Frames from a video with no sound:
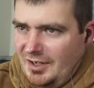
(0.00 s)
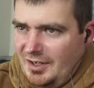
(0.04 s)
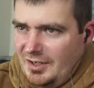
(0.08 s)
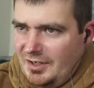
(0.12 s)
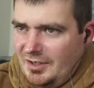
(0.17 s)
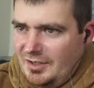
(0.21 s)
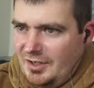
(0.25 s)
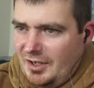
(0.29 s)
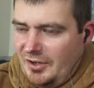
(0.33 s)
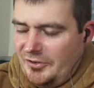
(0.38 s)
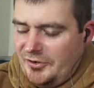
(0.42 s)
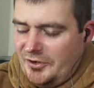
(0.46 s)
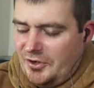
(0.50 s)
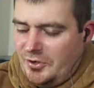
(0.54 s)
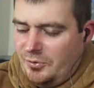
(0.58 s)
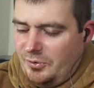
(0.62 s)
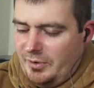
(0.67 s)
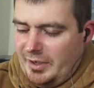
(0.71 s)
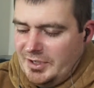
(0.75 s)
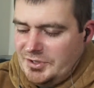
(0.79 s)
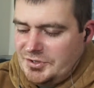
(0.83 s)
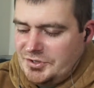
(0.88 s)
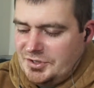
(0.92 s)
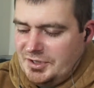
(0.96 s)
Another
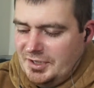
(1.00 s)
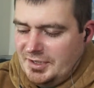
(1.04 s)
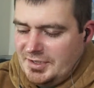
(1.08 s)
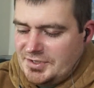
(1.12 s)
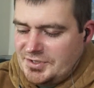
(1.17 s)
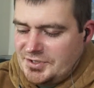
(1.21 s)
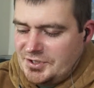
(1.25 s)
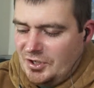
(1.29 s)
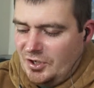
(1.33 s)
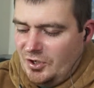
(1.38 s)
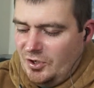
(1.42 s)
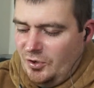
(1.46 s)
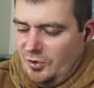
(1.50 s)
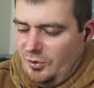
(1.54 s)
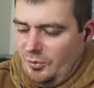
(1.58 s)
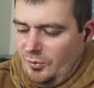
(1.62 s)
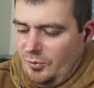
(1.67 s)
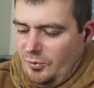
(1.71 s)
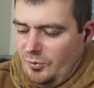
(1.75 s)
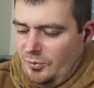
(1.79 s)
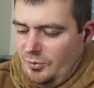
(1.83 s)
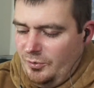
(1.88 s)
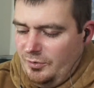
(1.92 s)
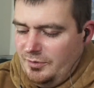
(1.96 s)
question.
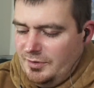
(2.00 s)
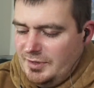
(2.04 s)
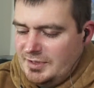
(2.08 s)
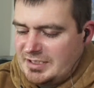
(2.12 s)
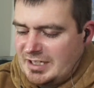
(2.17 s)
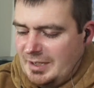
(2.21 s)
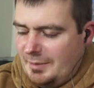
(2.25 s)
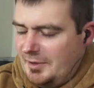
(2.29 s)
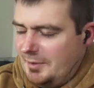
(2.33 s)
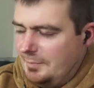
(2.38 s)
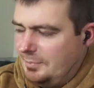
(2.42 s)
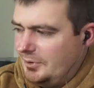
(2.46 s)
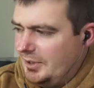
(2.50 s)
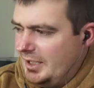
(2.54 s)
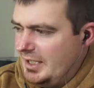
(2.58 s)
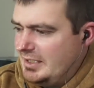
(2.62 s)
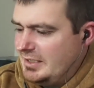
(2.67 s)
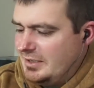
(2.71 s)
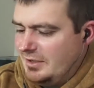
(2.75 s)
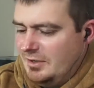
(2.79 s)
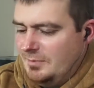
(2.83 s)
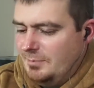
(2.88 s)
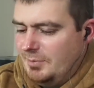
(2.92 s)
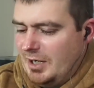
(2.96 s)
So some of the
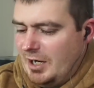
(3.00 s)
places,